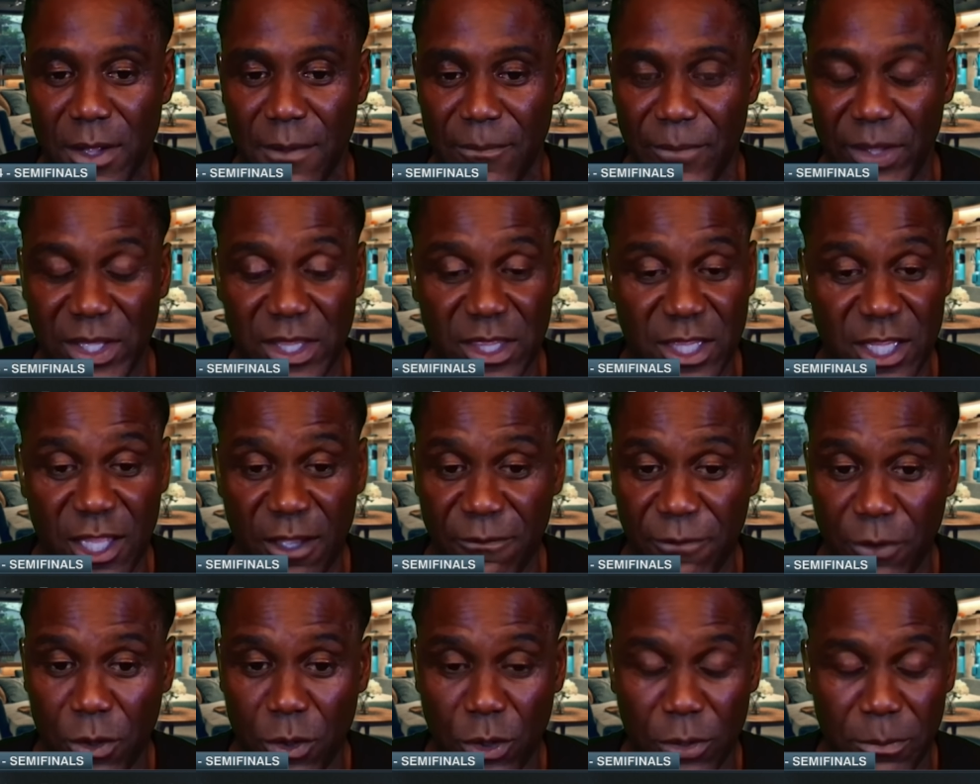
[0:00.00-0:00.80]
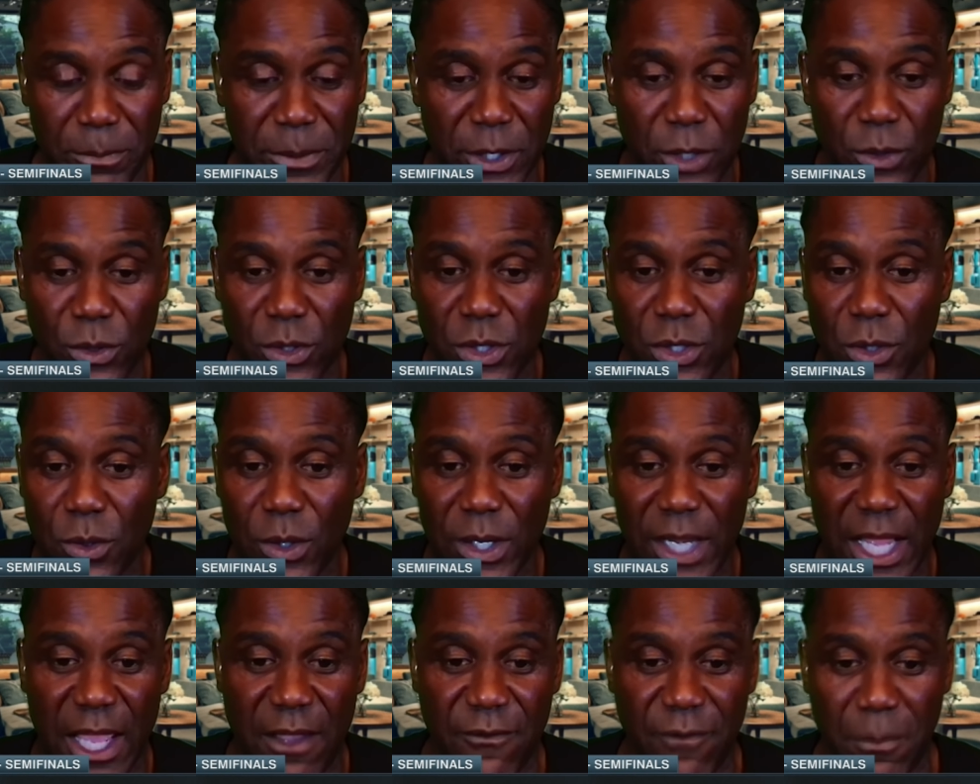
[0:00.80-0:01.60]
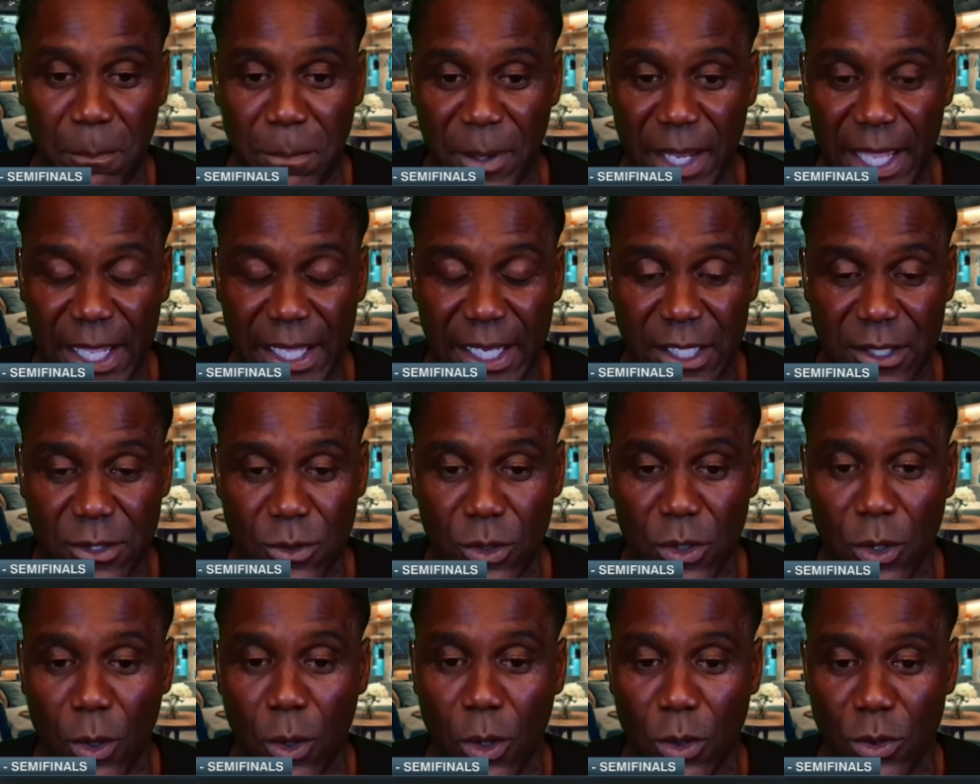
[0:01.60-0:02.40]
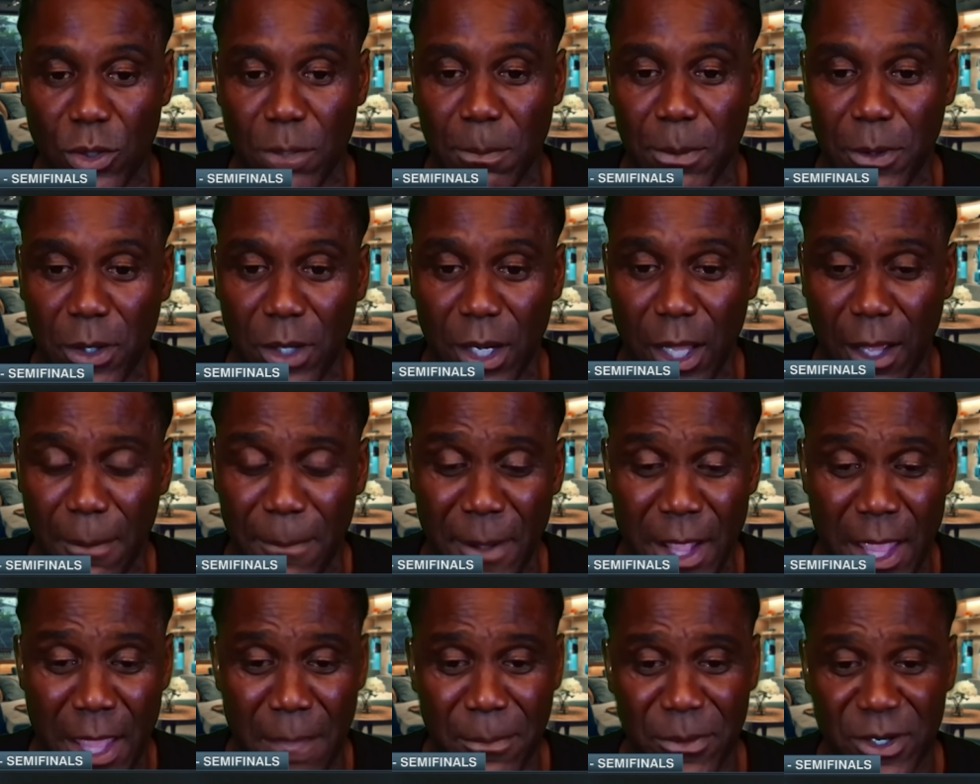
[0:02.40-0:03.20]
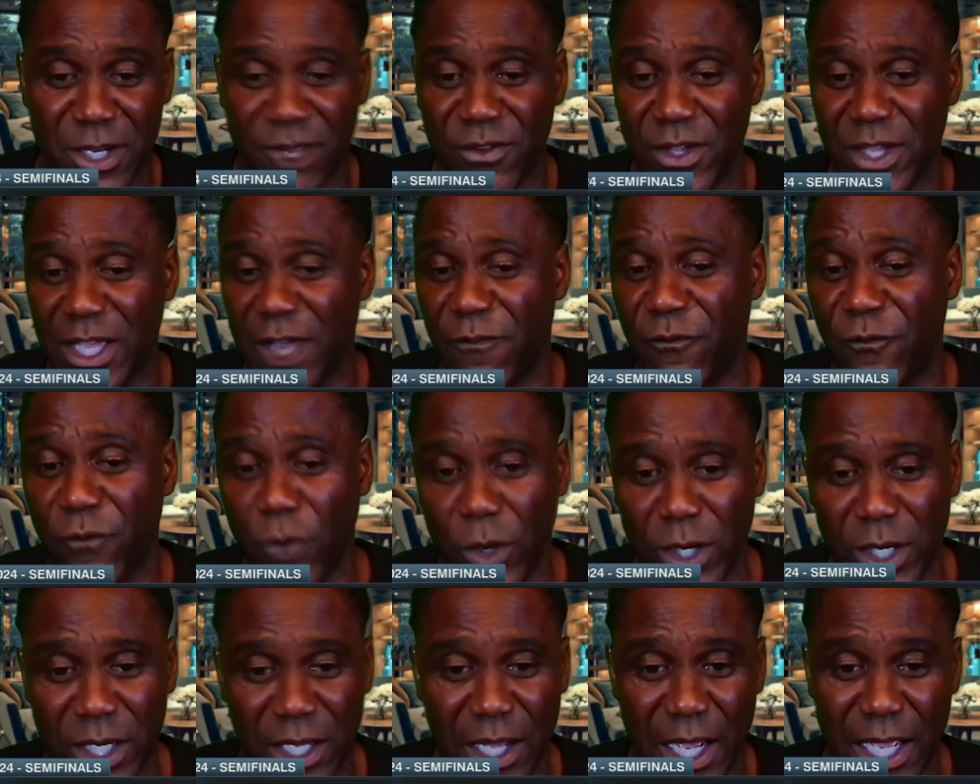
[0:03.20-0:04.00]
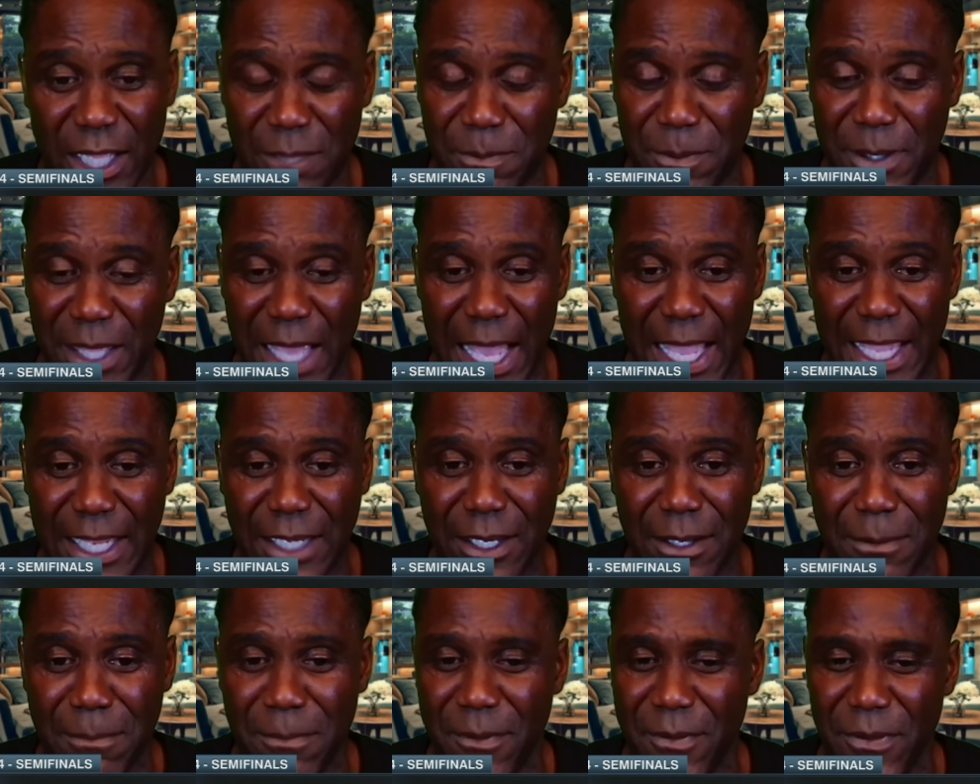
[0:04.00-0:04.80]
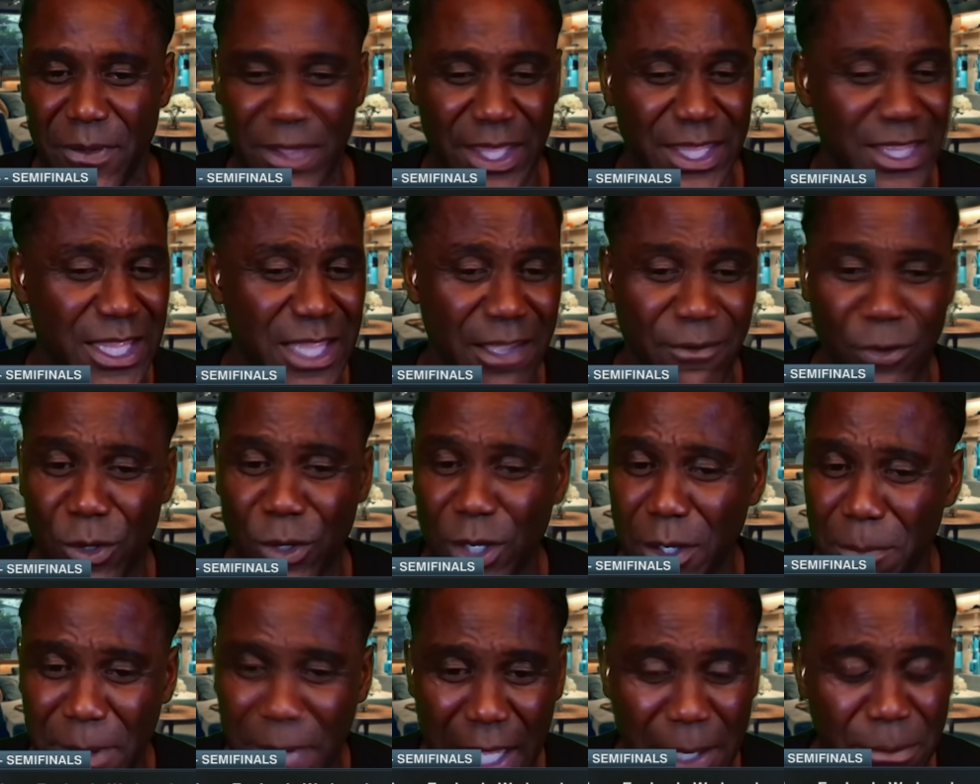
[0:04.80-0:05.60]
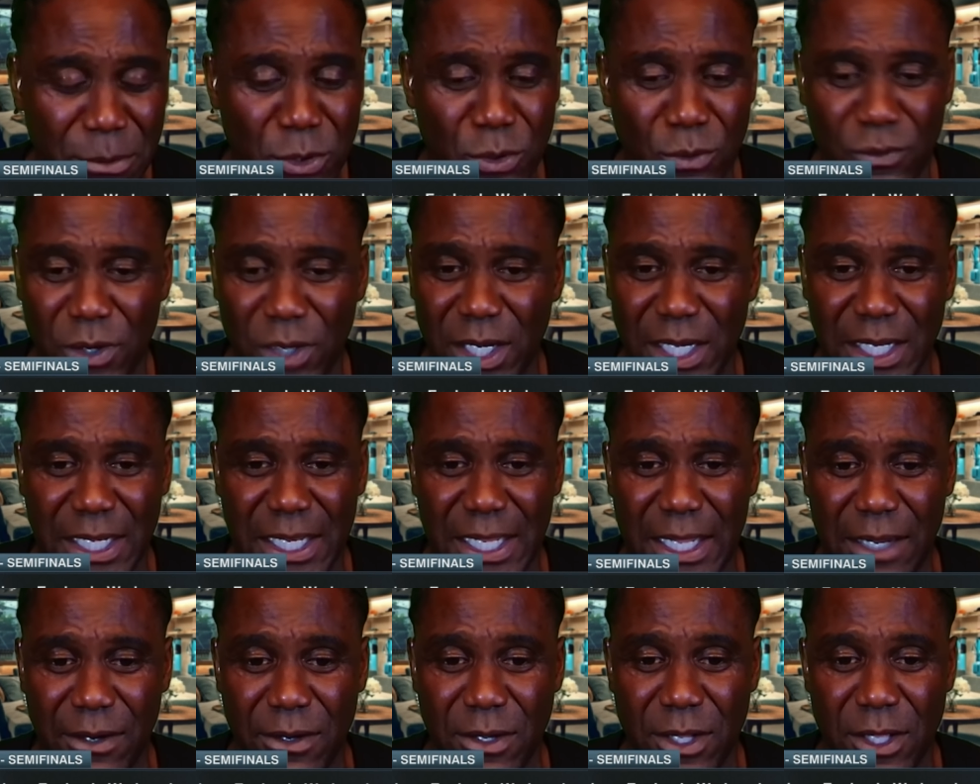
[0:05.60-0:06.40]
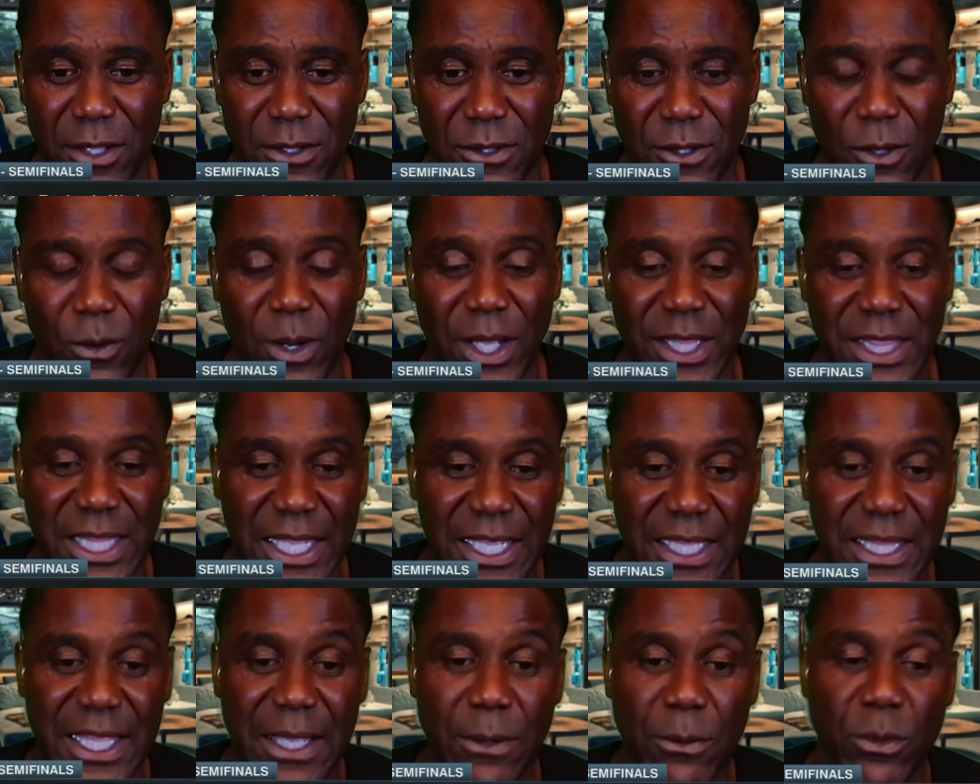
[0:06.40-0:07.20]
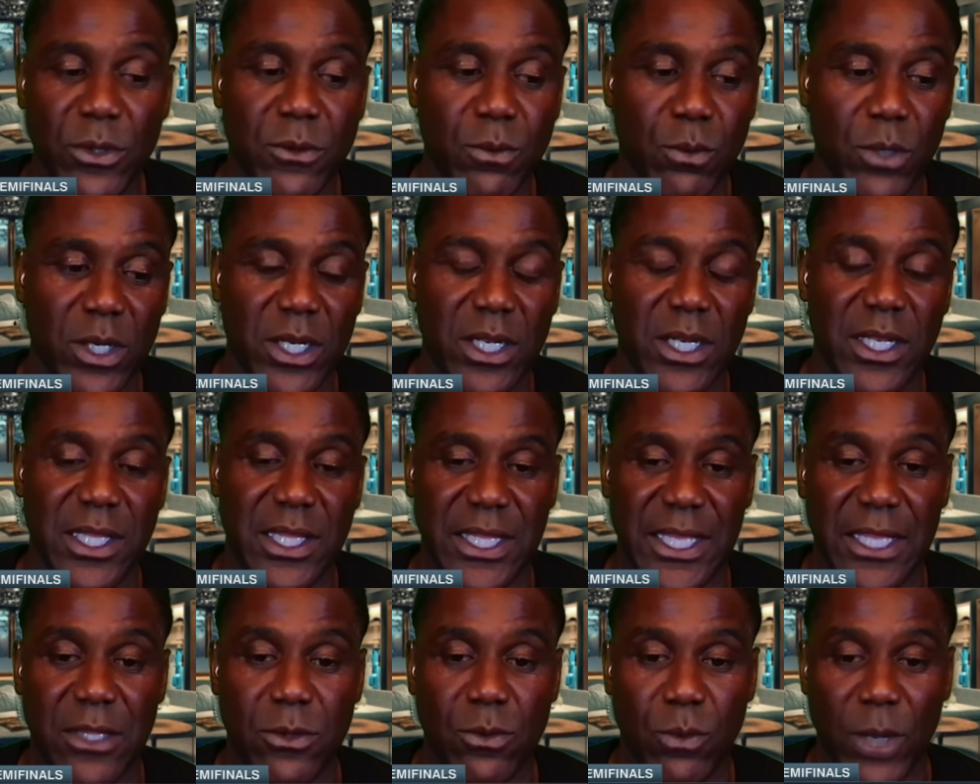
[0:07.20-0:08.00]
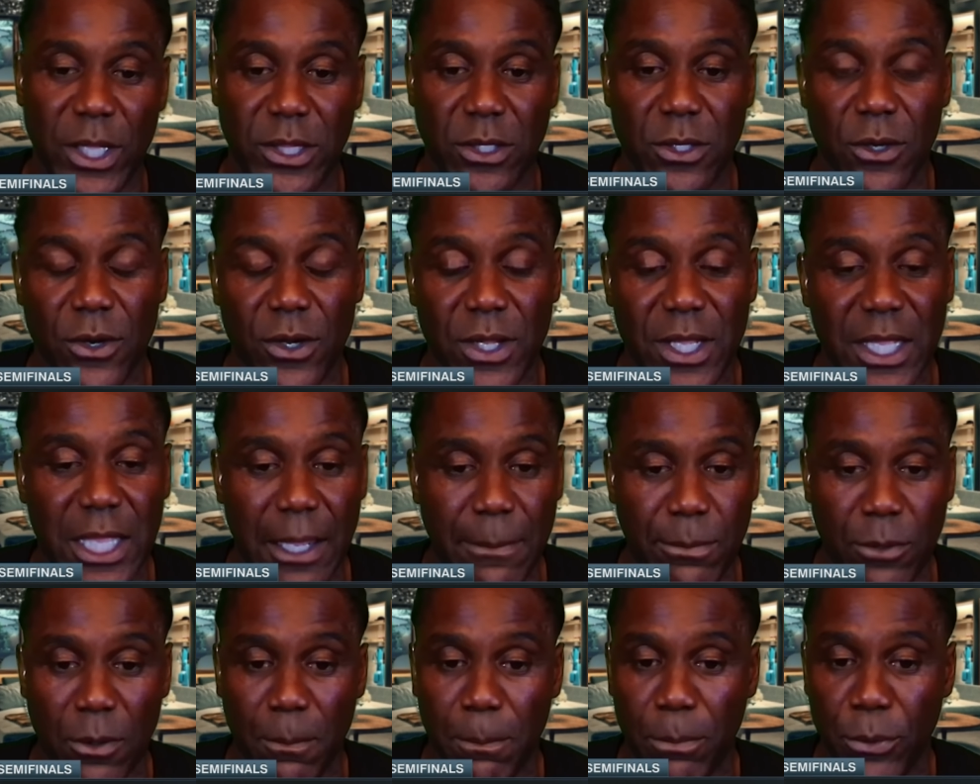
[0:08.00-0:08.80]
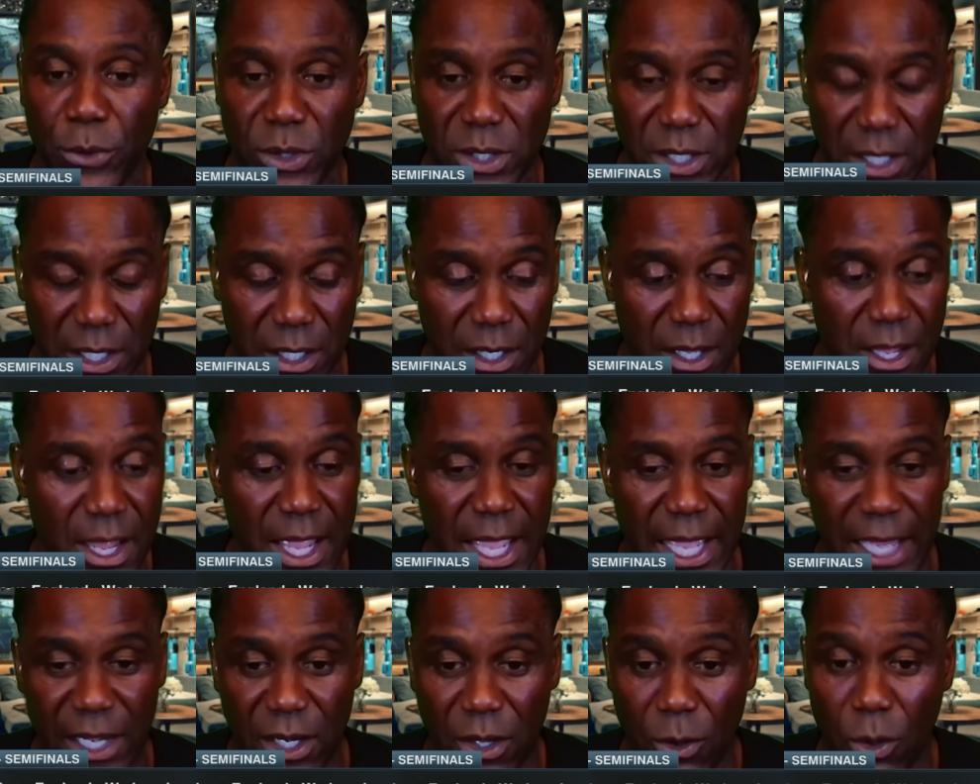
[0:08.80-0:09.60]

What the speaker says: It's difficult because you're going to have a player that's going to hold the ball up. But if you got 40 yards behind him, he's never going to be able to run in there. So I think that was one of the things why Turkey kept on pushing and